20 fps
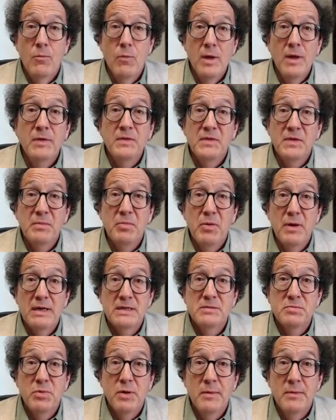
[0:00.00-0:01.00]
with
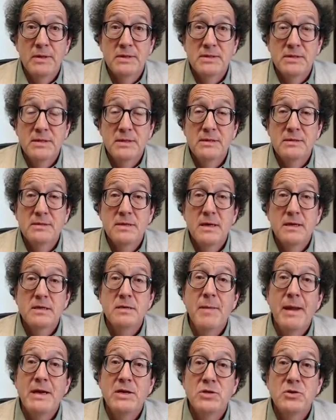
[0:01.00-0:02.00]
suppressed premises
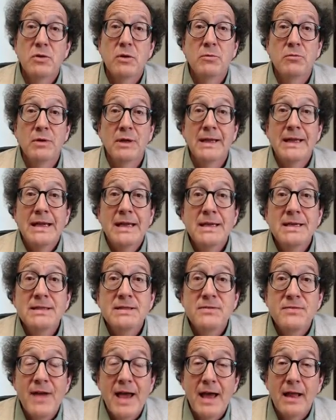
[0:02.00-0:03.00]
to make sure it really
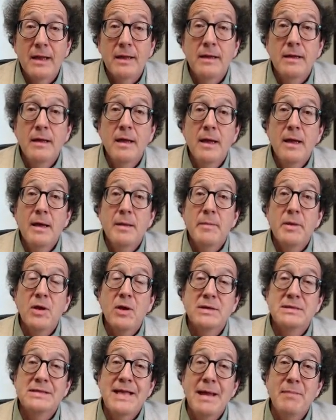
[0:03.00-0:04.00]
is valid,
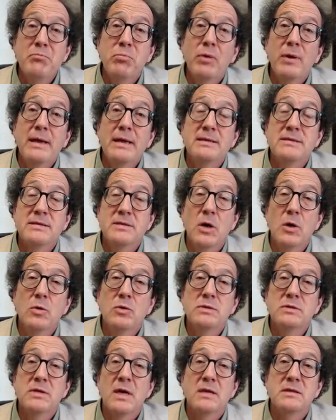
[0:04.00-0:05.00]
because that brings
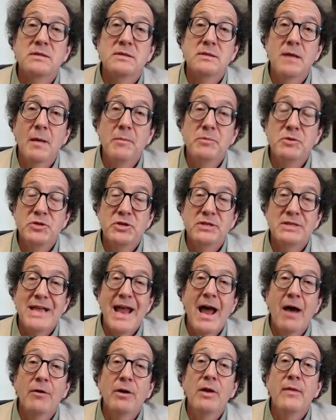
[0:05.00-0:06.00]
those assumptions
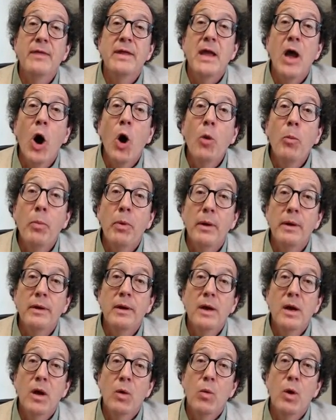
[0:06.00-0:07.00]
out into the open
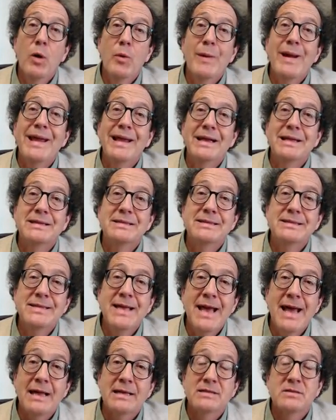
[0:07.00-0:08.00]
where we can
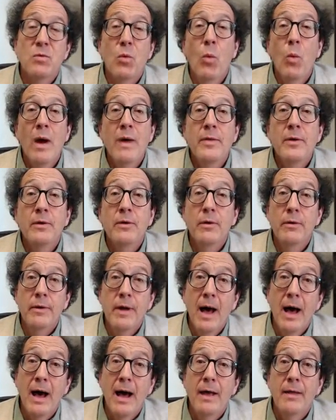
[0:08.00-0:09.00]
assess whether or
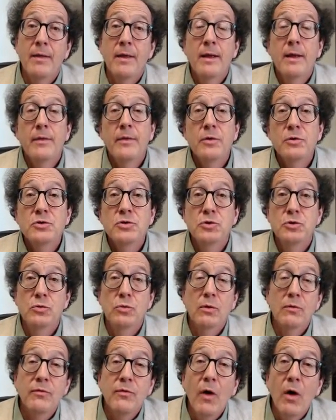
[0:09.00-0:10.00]
not they're
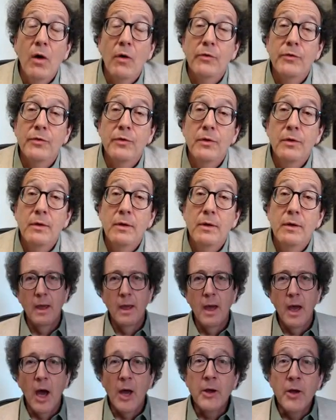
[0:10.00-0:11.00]
true or false.
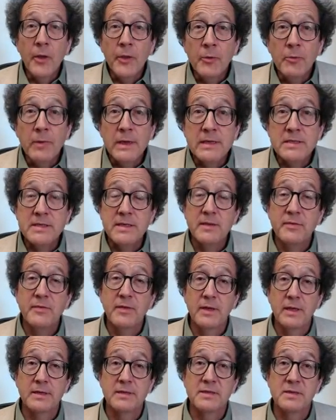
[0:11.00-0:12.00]
Another reason to
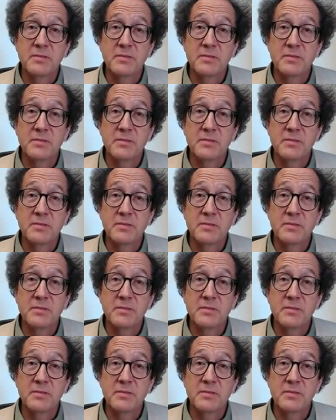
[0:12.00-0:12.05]
fill in